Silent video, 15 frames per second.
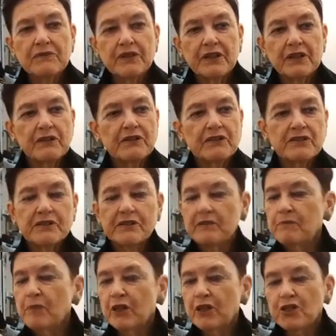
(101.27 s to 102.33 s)
There's
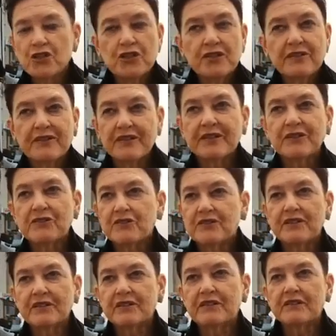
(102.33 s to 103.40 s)
the march, there's
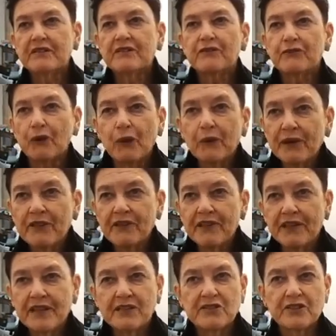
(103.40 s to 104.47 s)
the throwing
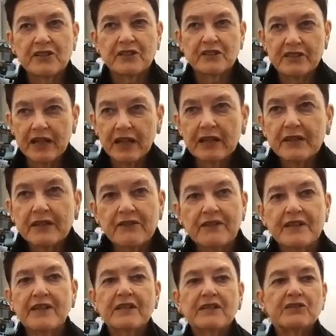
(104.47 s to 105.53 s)
things, there are yelling
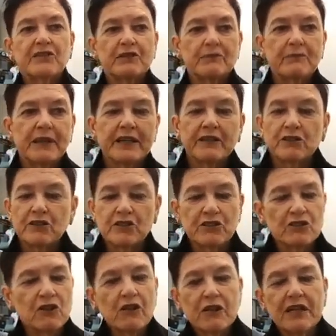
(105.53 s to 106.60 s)
things, there are banners.
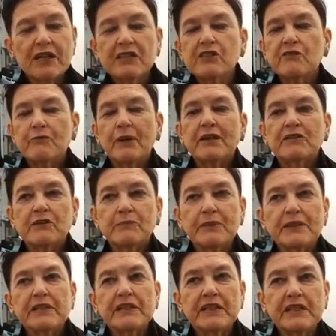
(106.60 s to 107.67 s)
There's all kinds of
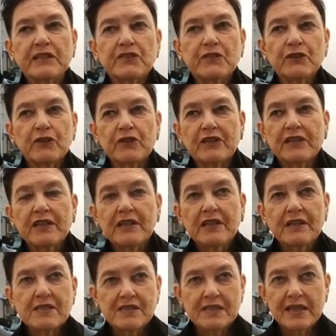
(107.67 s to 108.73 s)
possibilities for
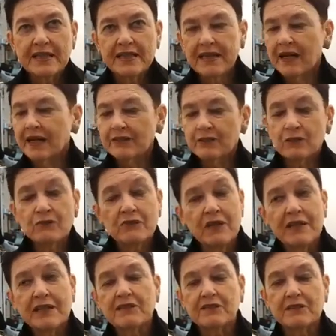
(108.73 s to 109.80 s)
saying I don't
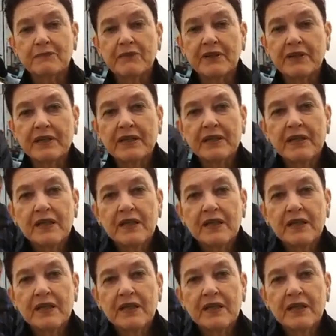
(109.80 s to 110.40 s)
like something.